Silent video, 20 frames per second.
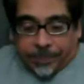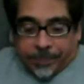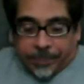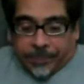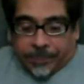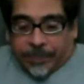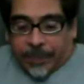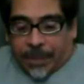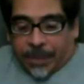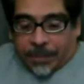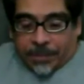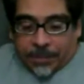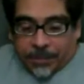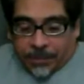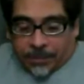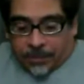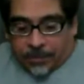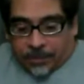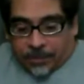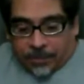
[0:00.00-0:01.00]

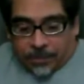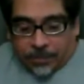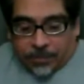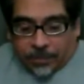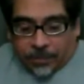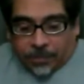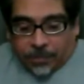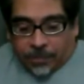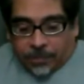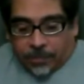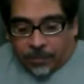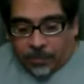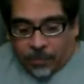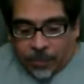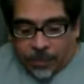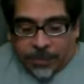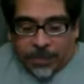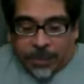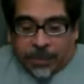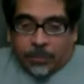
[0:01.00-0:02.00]
that
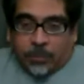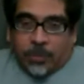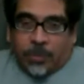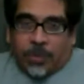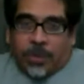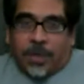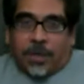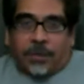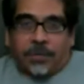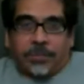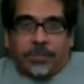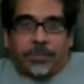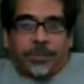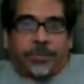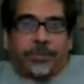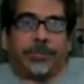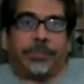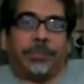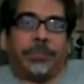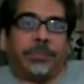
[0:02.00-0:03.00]
would get the word out,
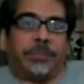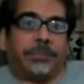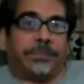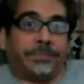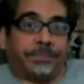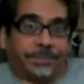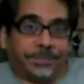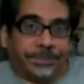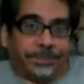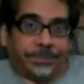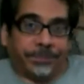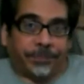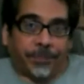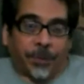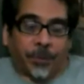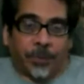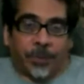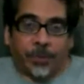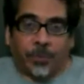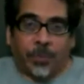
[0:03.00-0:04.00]

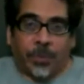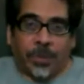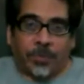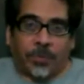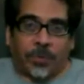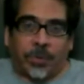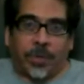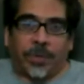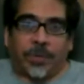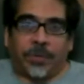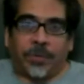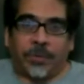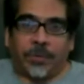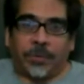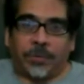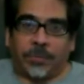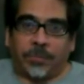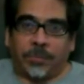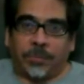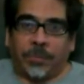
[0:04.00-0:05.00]
which is what I'm trying to do.
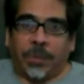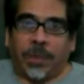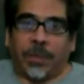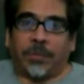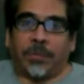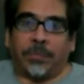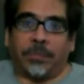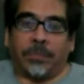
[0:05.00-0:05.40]
But